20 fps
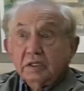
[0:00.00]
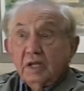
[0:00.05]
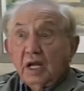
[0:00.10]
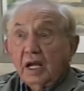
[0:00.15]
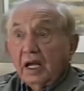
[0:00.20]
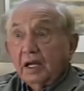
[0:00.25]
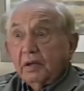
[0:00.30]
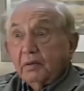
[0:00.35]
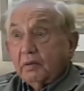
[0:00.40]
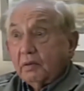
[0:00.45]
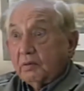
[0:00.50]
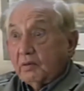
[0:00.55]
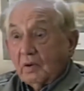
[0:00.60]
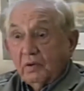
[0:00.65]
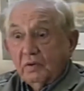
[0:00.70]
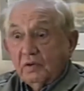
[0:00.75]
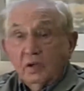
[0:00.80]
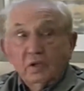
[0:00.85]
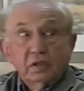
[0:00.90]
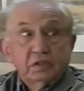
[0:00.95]
And I
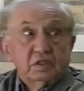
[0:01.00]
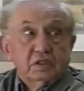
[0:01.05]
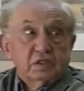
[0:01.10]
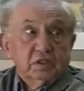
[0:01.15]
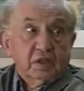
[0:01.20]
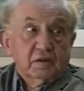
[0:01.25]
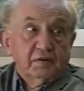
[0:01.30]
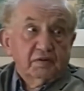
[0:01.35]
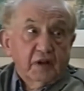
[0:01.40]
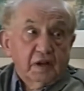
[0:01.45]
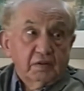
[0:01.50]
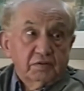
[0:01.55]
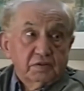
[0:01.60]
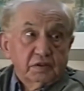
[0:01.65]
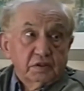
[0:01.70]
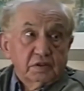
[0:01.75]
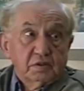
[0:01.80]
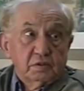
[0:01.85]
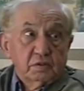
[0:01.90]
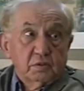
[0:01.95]
heard the
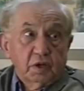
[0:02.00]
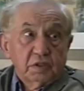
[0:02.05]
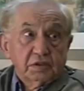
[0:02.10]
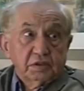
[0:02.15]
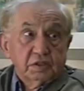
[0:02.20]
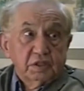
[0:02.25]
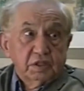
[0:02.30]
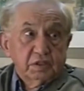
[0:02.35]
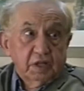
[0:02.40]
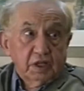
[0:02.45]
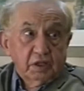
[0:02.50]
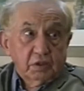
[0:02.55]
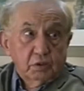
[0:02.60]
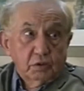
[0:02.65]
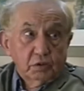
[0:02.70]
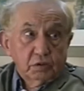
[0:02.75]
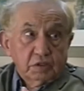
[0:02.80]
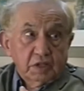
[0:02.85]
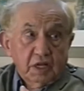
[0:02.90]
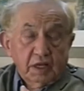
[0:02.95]
scuffle and what's it, and
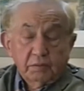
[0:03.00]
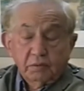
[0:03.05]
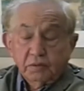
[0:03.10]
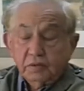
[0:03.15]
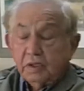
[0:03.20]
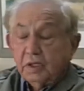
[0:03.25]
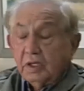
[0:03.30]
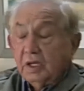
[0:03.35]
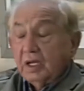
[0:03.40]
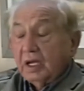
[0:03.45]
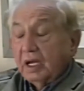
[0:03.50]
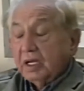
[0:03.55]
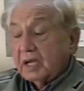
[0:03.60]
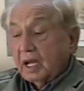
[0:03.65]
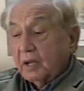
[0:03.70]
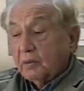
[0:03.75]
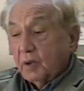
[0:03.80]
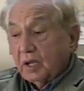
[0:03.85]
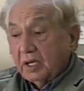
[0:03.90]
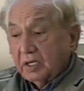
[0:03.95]
they called up.
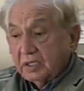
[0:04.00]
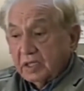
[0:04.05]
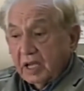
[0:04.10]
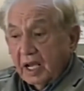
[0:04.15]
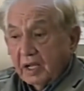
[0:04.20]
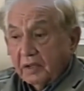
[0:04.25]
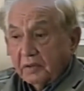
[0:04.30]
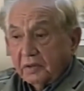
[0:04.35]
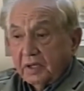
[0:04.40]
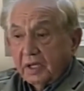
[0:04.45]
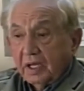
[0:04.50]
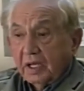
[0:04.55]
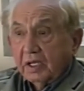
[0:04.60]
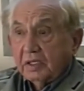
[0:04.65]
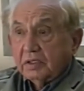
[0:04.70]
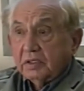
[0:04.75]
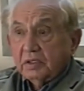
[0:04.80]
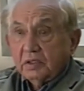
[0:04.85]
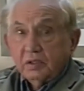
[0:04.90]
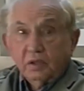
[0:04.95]
And I went down
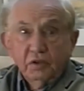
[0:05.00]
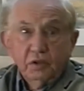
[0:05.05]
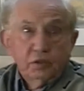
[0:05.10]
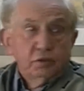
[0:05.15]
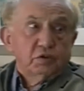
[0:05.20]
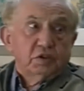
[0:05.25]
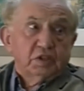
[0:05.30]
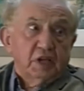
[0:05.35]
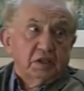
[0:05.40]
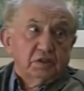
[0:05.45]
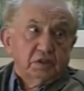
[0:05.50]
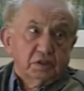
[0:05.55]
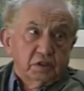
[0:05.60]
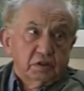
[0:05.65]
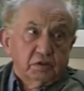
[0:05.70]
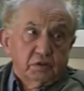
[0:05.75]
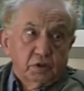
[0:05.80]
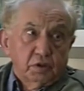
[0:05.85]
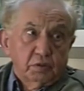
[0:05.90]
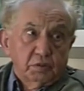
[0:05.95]
there, and there's a huge
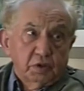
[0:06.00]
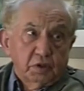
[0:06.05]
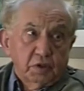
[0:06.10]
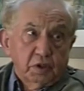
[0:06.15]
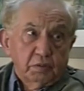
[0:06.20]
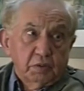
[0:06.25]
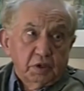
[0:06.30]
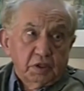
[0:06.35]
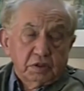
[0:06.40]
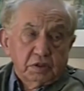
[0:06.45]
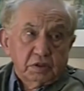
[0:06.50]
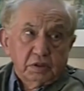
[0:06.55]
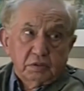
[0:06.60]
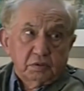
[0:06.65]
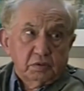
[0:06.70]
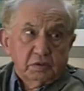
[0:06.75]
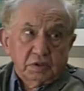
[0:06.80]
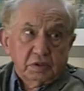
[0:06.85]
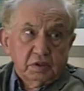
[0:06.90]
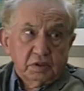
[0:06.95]
engine room, you know,
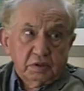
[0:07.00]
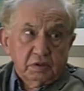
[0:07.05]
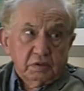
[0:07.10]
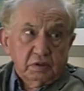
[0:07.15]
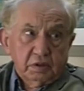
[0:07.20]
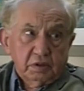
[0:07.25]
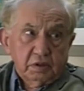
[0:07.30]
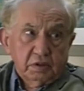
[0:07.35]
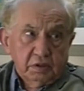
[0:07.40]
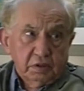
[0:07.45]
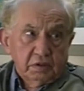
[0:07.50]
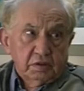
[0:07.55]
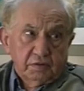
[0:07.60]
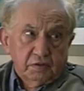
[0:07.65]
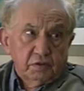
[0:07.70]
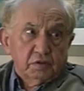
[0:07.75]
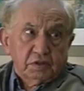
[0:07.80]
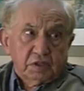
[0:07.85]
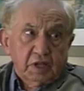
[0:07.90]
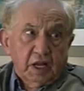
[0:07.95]
because
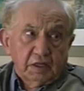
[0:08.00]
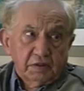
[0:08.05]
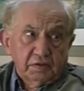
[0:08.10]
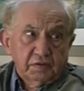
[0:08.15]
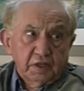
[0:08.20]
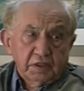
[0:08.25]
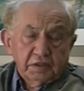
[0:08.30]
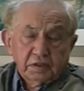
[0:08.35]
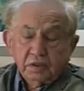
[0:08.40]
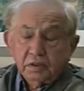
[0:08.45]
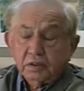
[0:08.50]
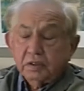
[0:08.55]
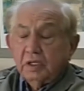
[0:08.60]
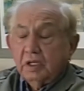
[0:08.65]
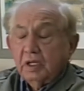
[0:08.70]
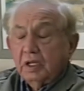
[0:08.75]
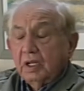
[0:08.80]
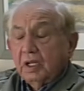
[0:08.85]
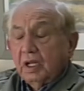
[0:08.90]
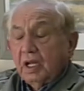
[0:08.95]
it's a full-size
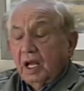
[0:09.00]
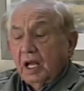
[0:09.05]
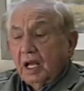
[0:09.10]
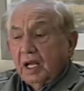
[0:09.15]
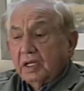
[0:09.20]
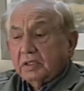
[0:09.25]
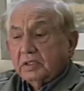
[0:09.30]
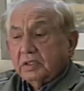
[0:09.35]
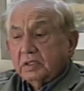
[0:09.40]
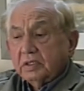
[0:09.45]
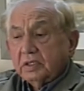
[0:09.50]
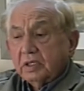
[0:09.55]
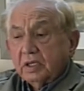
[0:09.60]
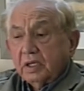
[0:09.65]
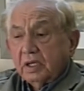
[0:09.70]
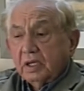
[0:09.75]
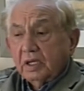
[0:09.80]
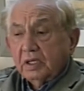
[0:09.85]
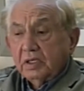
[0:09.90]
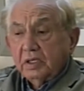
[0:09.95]
vessel. And
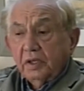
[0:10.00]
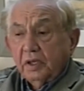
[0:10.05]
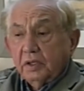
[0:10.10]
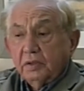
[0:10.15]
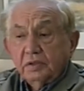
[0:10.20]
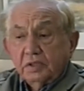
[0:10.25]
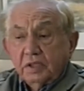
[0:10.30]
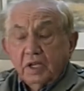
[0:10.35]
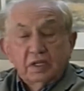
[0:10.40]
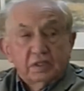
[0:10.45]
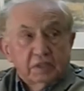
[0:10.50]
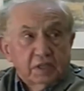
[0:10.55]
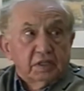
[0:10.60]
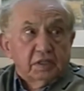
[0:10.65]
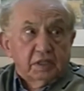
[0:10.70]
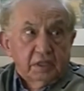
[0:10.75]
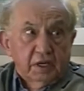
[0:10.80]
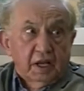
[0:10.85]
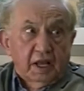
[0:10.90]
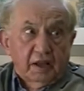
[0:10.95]
in those days,
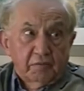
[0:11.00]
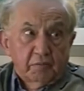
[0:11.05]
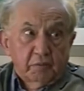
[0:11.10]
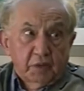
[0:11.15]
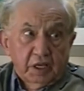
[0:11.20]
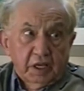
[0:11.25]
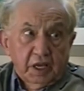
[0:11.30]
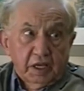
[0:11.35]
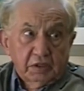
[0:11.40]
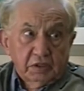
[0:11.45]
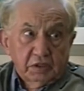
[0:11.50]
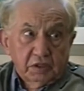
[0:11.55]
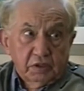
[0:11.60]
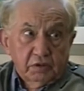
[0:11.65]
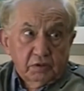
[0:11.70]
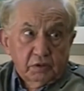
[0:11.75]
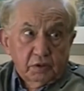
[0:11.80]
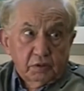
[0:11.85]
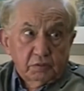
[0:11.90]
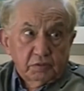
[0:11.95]
they did have big
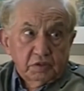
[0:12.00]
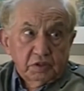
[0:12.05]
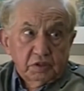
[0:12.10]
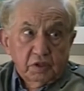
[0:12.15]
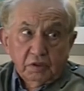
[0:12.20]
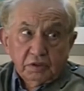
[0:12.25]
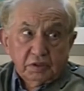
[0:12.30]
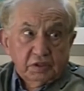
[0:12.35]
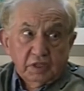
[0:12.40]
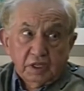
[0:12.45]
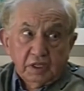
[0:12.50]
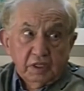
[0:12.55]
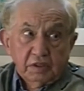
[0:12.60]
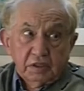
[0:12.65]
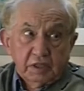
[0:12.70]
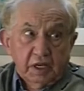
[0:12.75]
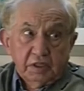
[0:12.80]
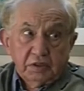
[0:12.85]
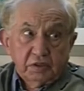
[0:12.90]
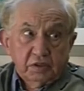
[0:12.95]
engine rooms, not
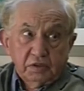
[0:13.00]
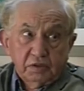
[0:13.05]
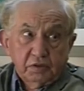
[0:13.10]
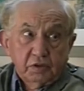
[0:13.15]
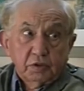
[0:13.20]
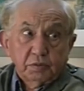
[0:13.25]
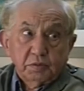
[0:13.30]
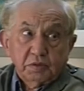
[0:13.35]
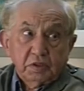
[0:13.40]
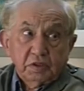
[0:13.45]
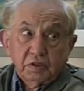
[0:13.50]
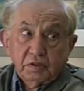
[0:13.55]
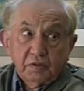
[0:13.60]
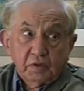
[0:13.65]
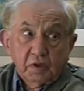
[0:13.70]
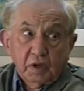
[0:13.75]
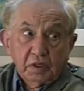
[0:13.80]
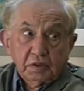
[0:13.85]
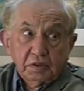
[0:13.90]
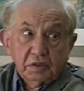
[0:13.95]
sealed engine rooms as
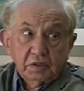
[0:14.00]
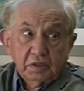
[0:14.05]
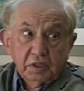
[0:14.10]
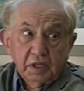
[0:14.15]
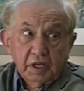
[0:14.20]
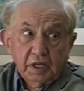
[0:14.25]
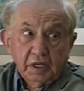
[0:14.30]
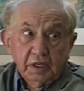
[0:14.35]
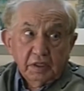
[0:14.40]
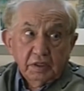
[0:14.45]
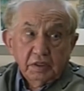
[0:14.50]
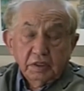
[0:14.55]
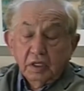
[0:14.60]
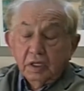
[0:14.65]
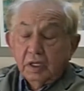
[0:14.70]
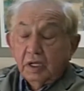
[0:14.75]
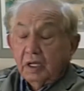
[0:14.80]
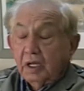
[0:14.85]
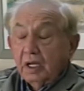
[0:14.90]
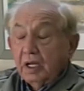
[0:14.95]
you've got today. No,
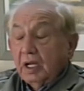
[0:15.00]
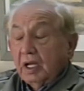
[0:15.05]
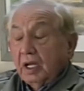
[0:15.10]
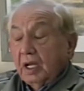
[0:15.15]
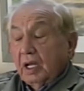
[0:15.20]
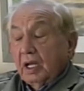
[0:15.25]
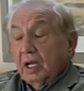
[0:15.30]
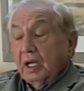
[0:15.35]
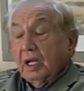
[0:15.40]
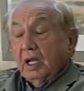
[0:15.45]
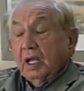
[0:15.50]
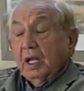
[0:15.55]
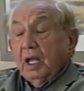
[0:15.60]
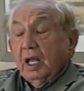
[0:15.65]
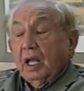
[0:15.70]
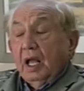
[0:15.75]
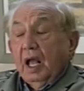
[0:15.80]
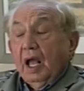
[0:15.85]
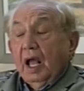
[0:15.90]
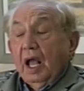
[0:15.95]
and you just flood it
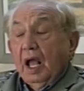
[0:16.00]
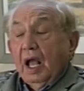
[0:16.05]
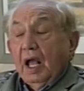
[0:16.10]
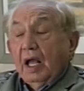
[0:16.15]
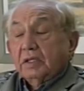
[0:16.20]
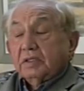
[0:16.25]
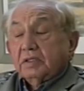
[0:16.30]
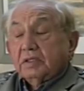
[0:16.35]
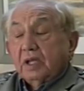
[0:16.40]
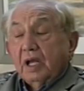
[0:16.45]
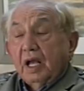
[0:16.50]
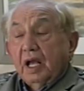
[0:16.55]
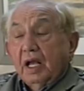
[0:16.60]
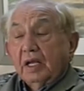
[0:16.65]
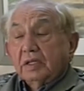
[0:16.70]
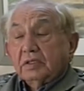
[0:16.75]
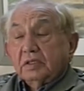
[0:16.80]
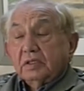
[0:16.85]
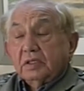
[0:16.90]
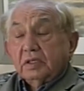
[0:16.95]
with CO2.
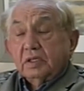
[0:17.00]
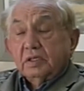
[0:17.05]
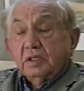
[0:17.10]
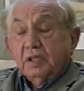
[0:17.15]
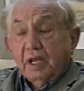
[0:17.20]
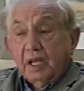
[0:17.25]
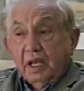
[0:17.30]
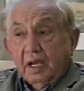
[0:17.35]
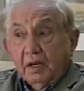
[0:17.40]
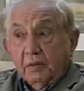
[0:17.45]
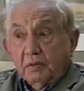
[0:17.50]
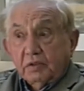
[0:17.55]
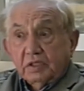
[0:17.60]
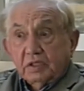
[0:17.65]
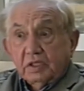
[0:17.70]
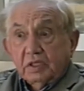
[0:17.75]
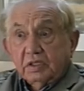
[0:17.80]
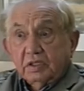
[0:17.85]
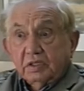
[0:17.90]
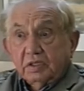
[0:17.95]
And there
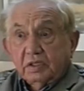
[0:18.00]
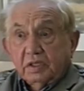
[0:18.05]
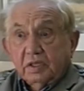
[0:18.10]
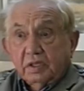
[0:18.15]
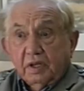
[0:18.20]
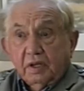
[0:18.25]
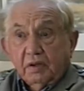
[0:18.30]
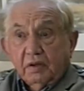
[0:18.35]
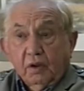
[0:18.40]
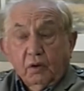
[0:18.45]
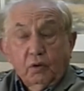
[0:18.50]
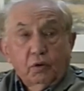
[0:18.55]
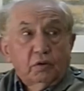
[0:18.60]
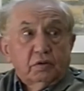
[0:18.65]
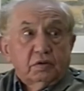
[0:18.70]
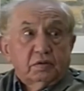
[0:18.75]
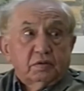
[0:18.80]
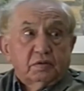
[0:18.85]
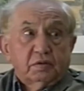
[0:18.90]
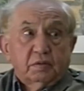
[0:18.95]
was this,
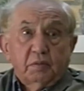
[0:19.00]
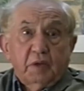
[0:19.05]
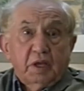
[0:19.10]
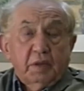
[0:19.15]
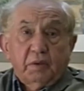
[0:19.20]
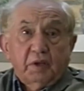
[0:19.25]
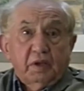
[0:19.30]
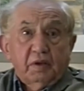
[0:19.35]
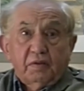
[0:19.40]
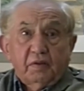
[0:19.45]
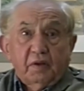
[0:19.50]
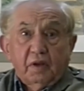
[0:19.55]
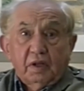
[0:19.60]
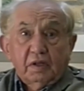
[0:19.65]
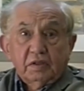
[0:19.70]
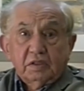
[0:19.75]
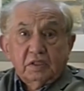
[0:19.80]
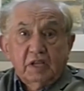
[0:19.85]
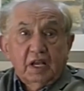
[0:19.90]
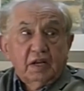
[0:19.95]
maybe
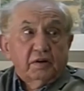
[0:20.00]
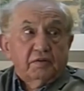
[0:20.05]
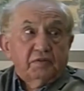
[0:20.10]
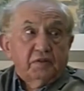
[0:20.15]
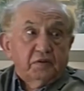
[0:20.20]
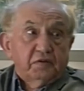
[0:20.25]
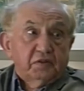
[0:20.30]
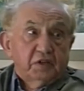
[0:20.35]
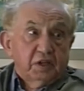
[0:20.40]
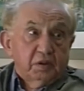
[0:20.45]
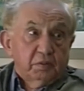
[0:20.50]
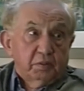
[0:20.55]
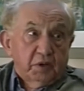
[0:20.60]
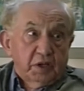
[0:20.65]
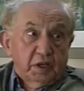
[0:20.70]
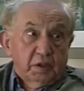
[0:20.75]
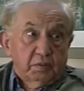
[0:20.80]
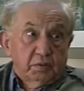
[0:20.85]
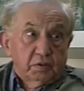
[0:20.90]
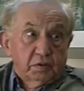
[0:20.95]
10 or
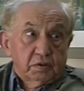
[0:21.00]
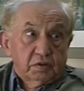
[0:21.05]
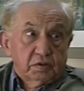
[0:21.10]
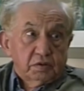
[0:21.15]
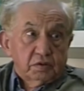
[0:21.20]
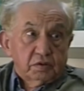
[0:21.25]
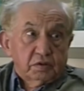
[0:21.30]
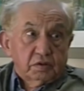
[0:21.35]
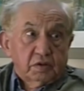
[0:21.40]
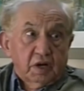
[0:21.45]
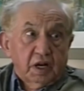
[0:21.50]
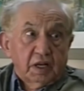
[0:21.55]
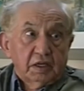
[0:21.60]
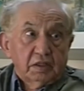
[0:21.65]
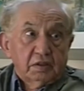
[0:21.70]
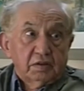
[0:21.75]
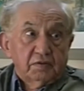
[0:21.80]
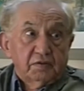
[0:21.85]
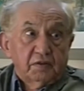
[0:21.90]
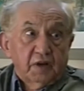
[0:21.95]
15 people
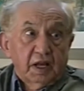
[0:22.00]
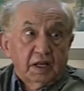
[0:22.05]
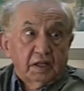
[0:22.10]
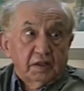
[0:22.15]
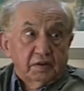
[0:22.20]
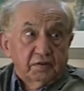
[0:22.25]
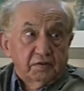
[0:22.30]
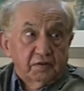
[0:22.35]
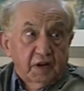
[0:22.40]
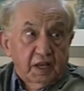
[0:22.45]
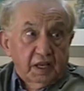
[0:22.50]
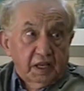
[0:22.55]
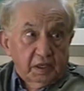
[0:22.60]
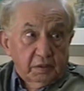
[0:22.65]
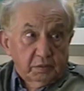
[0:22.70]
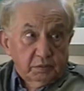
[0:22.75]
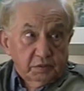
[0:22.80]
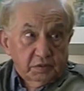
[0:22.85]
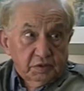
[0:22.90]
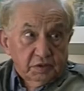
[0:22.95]
trying to fight the
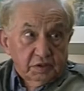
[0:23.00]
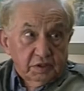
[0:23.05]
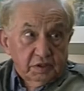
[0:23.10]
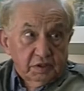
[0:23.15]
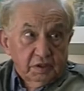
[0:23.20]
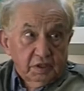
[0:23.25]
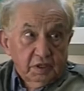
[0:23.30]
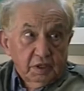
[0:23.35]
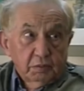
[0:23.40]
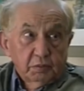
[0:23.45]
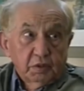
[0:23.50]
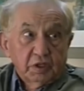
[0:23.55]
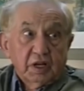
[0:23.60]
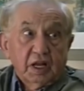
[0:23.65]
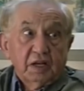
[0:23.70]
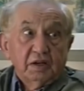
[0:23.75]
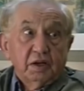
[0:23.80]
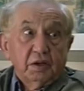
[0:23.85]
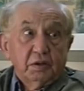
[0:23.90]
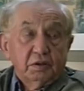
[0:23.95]
flames.
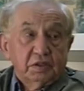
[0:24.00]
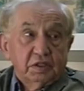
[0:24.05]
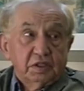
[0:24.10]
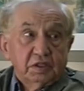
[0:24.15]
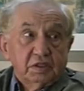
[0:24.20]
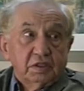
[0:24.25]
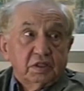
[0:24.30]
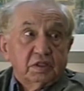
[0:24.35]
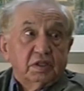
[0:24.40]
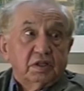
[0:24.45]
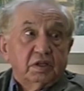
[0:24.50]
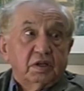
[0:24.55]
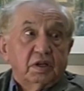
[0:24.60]
But I noticed...